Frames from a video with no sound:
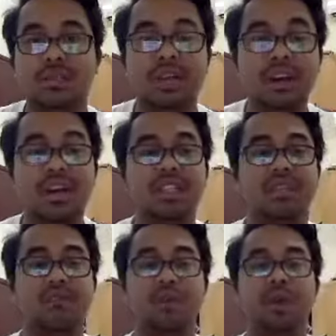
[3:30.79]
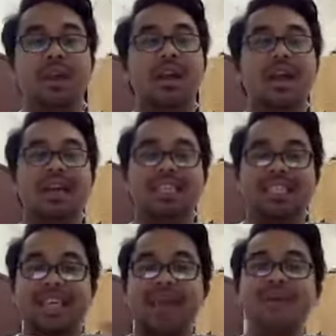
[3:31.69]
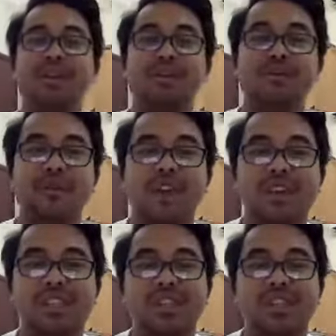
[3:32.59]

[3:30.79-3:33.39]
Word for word: Because if you will stay with your fears,